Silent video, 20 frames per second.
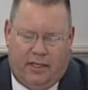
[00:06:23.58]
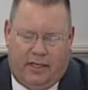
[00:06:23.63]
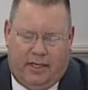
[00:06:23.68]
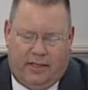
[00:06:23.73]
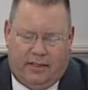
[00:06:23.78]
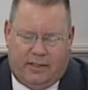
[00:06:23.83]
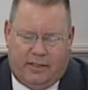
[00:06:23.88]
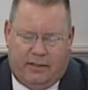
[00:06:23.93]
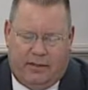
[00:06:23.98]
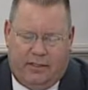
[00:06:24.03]

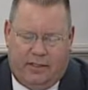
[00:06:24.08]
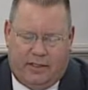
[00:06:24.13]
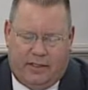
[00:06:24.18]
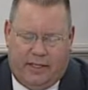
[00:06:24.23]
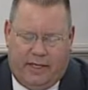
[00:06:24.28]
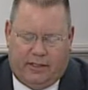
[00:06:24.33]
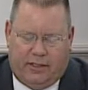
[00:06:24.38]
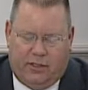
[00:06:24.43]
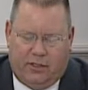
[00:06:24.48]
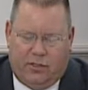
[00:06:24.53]
He's going to
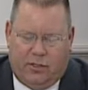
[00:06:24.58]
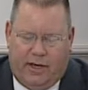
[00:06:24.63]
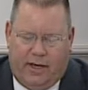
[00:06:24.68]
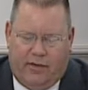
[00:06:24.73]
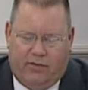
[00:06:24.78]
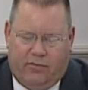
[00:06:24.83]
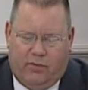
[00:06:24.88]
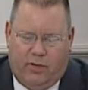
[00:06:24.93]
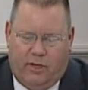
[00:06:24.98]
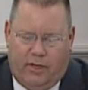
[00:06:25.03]
take the
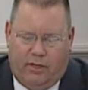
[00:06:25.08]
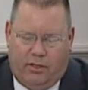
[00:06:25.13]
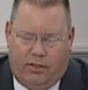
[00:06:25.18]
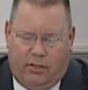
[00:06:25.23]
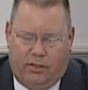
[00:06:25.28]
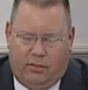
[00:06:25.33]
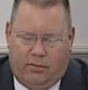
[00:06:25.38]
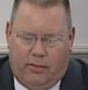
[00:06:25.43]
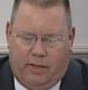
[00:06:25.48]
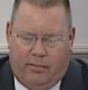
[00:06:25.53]
driveway
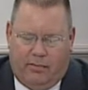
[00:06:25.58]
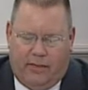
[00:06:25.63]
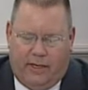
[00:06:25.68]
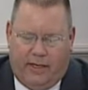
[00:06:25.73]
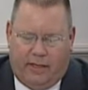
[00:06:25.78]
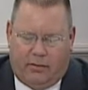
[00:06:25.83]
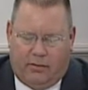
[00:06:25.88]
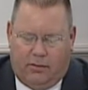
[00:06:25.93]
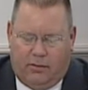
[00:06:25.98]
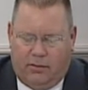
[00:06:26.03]
all the way
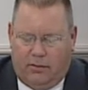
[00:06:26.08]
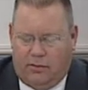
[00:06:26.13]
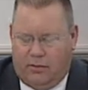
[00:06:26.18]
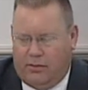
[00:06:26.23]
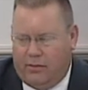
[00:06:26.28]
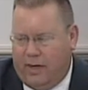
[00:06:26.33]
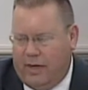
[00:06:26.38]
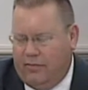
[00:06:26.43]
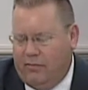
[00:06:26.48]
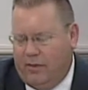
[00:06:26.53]
back, or there's a
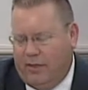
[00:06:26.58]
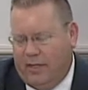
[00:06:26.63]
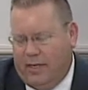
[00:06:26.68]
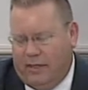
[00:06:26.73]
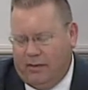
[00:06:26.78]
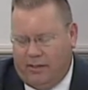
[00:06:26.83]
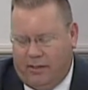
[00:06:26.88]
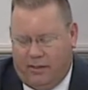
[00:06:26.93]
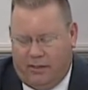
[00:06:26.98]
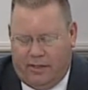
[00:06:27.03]
driveway
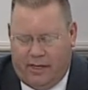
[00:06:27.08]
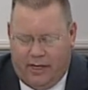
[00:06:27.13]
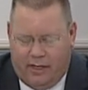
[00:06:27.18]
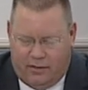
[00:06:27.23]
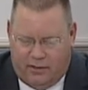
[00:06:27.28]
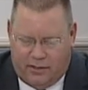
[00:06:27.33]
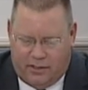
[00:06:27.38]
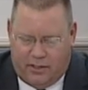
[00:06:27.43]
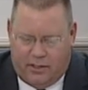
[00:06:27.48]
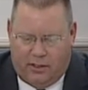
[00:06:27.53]
not there now.
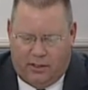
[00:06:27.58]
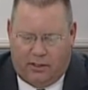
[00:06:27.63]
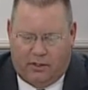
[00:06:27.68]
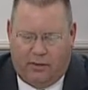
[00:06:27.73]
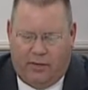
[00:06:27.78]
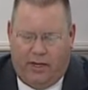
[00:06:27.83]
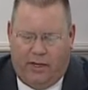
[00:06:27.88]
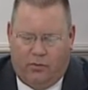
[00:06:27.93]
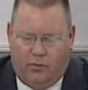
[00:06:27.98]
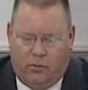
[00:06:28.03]
He's going to
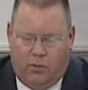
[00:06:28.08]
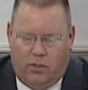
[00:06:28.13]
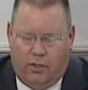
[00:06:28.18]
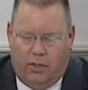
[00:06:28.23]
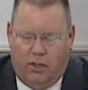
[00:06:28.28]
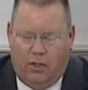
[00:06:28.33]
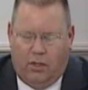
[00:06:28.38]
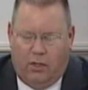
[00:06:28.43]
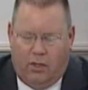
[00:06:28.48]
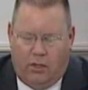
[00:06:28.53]
create one
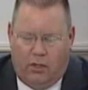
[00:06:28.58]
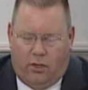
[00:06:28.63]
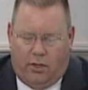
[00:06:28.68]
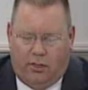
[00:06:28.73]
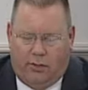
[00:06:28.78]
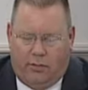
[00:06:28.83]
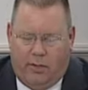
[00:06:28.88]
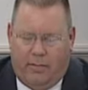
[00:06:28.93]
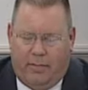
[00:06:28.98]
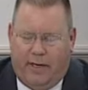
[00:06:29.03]

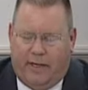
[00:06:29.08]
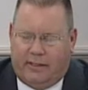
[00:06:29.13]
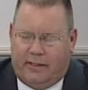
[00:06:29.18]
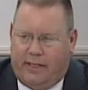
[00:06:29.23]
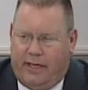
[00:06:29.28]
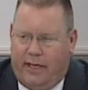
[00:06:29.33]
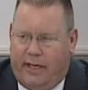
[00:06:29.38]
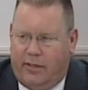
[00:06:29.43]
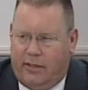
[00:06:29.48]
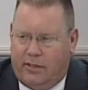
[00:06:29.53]
all the way back to
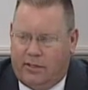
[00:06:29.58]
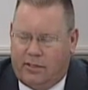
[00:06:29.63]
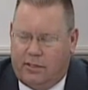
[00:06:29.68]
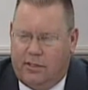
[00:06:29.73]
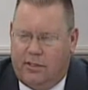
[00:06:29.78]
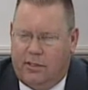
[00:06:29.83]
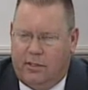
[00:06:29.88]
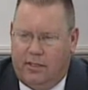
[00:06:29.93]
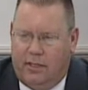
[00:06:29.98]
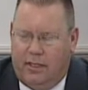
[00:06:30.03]

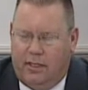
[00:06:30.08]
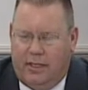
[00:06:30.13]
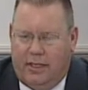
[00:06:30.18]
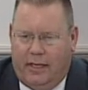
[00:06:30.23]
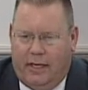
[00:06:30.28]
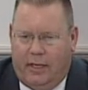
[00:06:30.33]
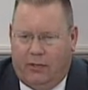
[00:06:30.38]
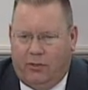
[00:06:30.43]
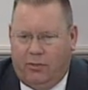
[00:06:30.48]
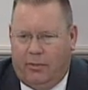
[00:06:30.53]
Harrison,
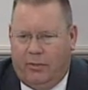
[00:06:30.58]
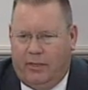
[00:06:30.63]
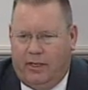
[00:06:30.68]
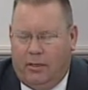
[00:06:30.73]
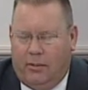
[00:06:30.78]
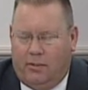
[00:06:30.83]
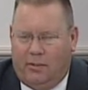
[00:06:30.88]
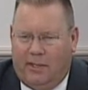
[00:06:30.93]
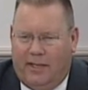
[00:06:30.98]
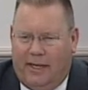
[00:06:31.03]
and you'll be
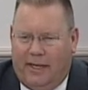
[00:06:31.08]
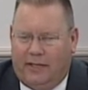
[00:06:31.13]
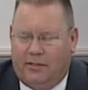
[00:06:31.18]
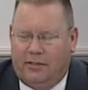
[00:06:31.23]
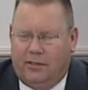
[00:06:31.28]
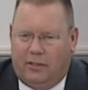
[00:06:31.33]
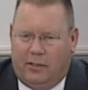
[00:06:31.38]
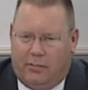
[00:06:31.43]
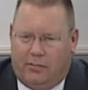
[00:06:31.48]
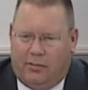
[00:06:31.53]
able to
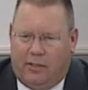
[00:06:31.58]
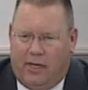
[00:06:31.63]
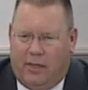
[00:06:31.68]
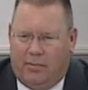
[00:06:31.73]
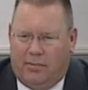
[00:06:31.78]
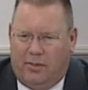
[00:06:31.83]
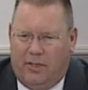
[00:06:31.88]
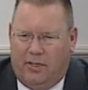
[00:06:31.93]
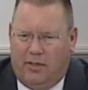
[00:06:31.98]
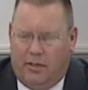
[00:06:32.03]
exit the
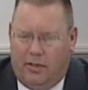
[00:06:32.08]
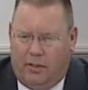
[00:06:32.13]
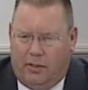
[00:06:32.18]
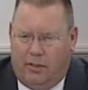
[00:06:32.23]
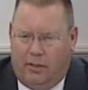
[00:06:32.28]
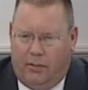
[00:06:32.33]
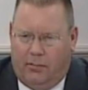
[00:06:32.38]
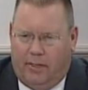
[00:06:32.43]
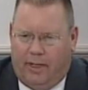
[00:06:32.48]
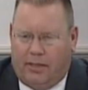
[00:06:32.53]
property there
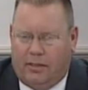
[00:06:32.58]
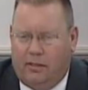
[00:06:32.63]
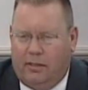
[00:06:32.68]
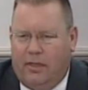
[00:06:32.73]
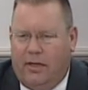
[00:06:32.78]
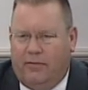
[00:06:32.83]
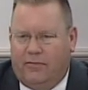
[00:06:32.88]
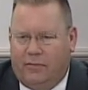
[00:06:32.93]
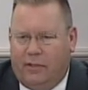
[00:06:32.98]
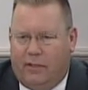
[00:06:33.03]
and make a
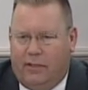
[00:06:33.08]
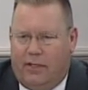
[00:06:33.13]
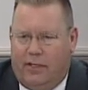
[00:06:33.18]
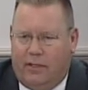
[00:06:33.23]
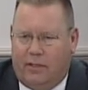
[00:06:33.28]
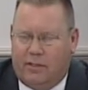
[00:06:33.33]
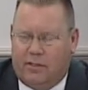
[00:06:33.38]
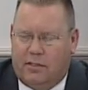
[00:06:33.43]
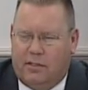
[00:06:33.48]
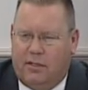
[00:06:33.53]
left on
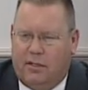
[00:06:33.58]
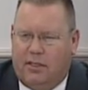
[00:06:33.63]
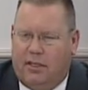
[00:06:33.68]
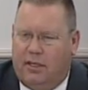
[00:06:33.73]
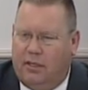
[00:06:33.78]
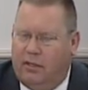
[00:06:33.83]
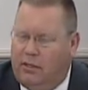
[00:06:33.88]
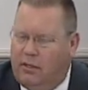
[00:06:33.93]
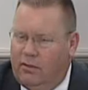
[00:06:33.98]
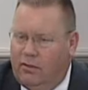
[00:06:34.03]
Harrison and
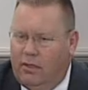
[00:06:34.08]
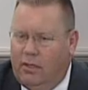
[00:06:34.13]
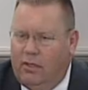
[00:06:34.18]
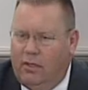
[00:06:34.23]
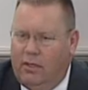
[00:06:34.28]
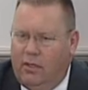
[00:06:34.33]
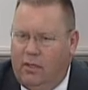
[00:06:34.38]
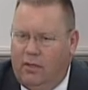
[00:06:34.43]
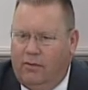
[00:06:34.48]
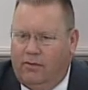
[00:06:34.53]
get on
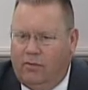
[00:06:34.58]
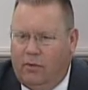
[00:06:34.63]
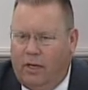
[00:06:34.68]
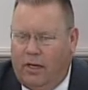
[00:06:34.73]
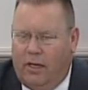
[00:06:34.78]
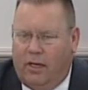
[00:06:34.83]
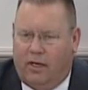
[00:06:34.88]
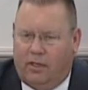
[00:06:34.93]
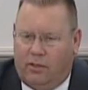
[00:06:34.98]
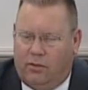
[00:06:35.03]

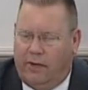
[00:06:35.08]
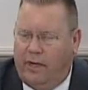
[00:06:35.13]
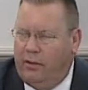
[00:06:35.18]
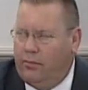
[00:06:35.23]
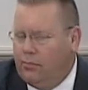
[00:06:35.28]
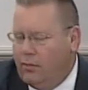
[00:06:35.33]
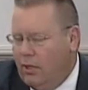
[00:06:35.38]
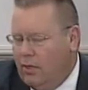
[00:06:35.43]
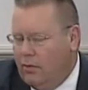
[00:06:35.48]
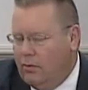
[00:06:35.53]
Graham
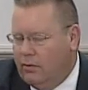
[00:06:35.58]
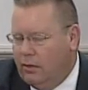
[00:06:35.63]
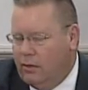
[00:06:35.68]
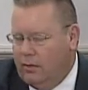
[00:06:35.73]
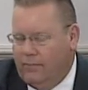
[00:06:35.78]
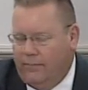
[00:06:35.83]
Road.